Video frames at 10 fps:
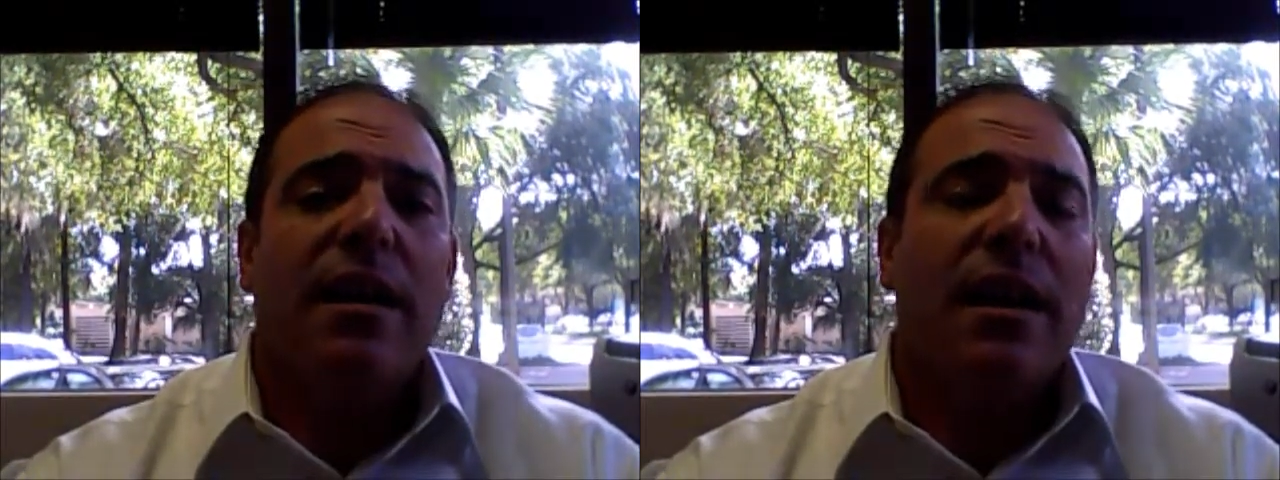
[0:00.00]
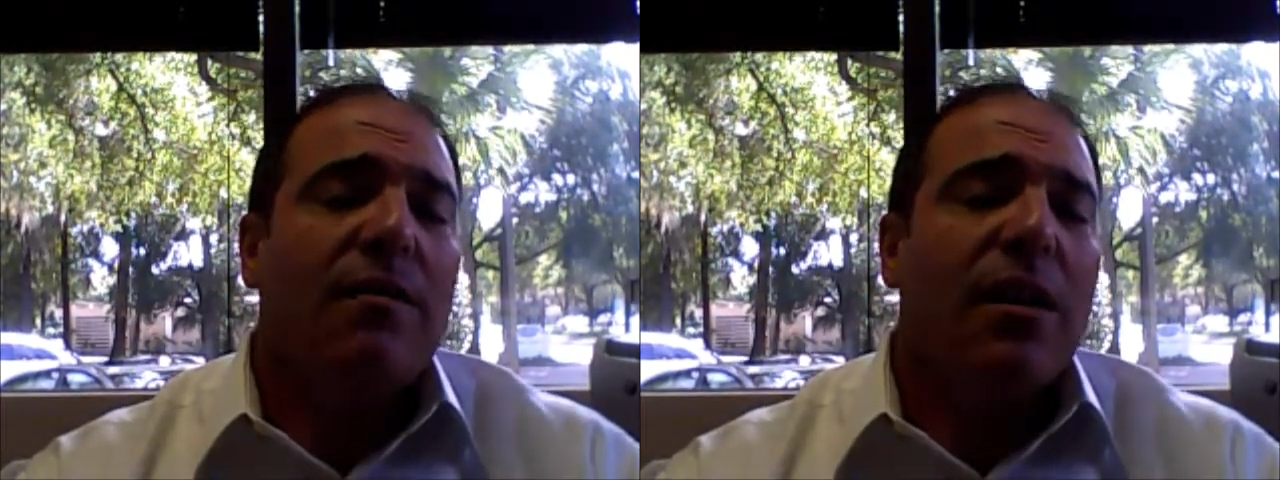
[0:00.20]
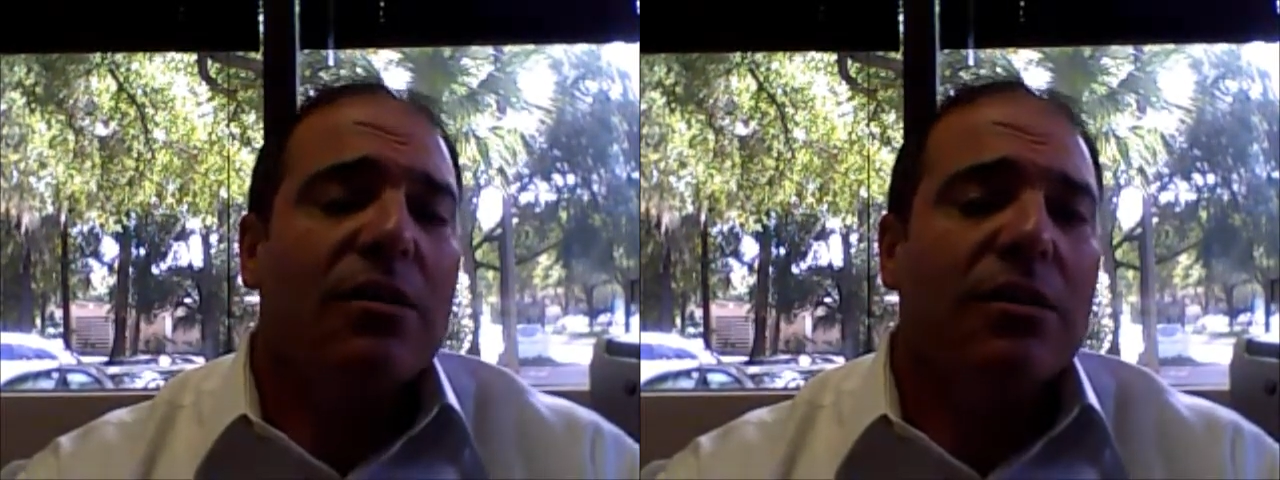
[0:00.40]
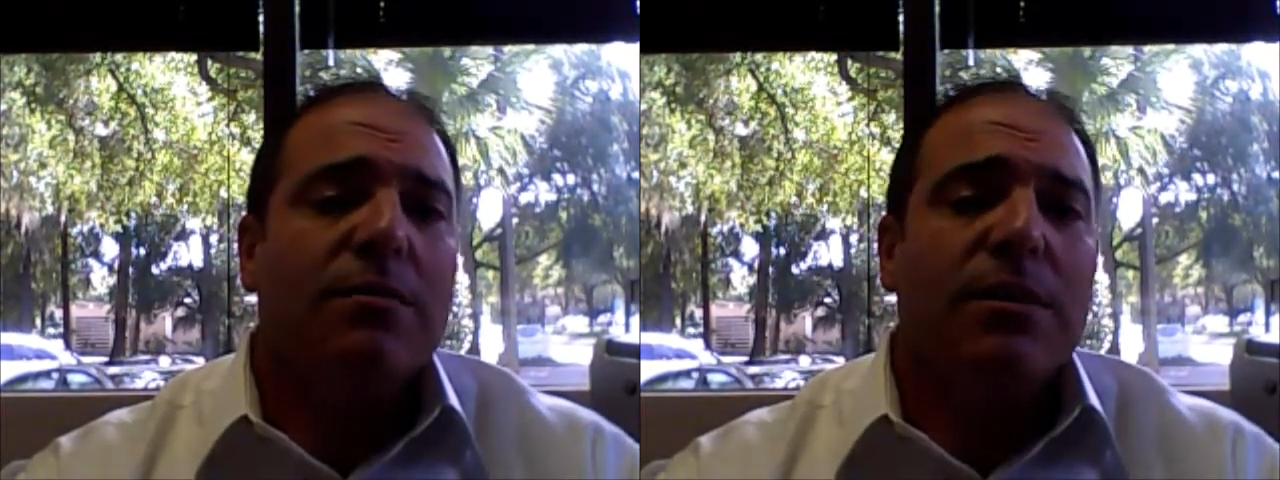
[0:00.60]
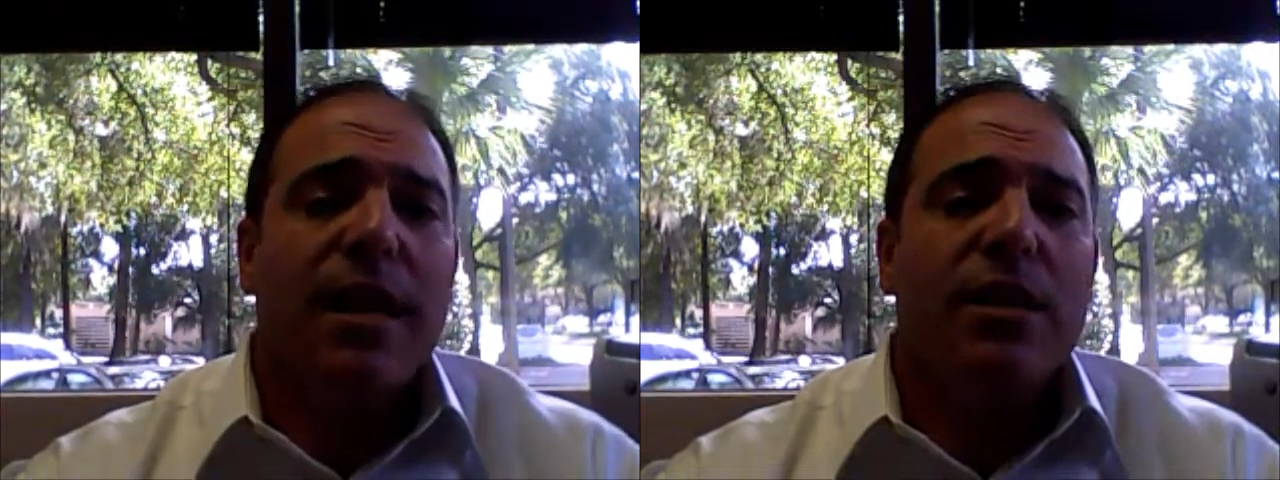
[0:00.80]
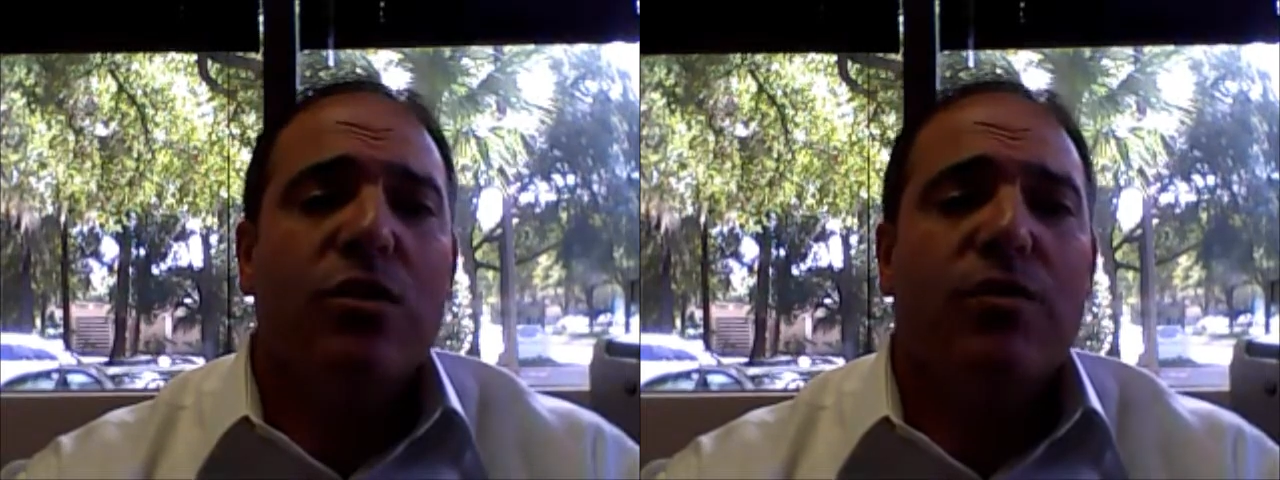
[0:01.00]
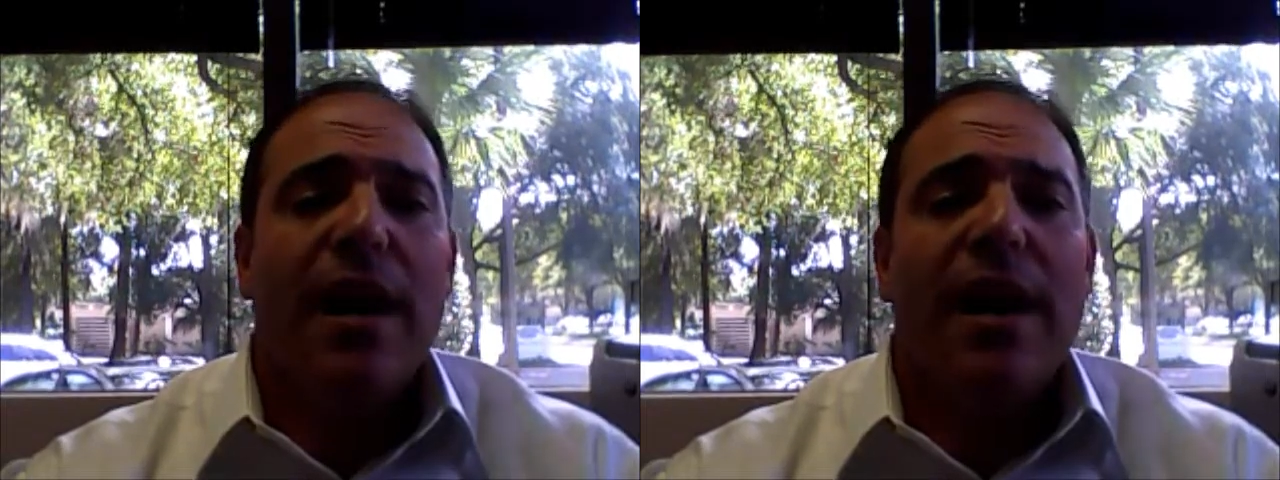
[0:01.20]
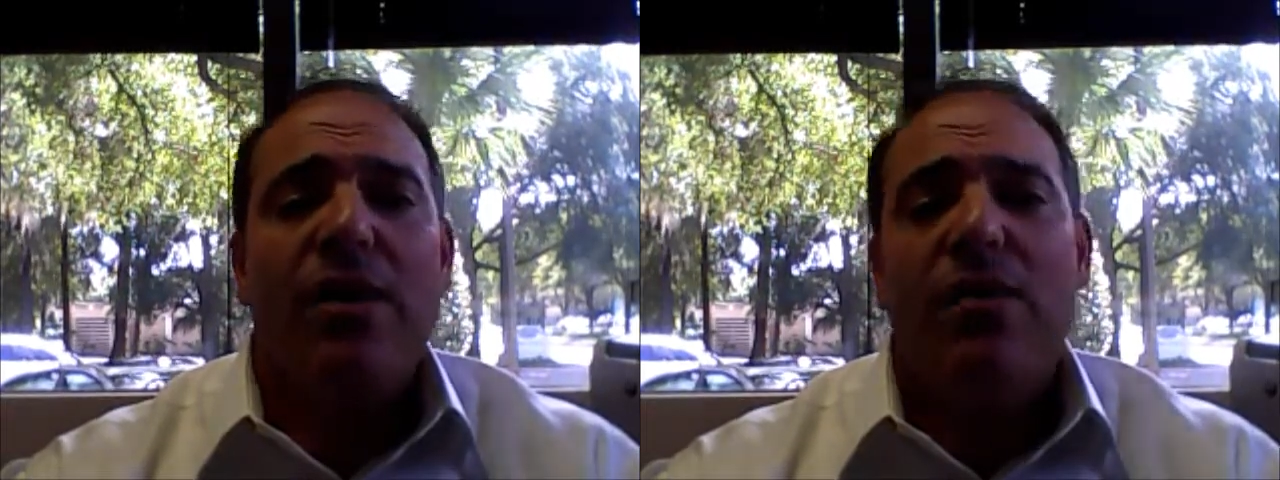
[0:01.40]
and have lost substantial
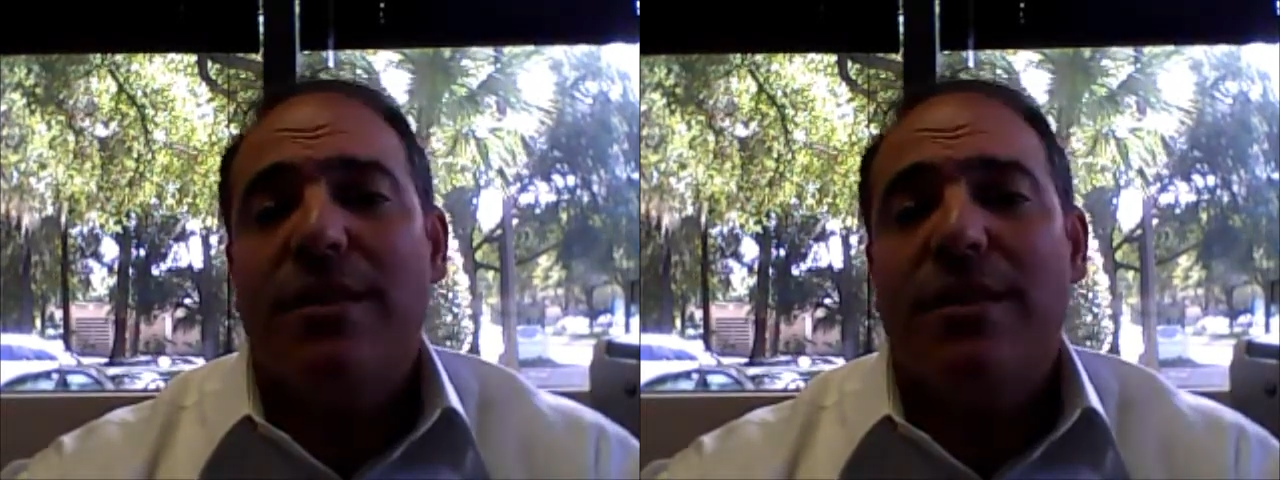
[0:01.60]
value,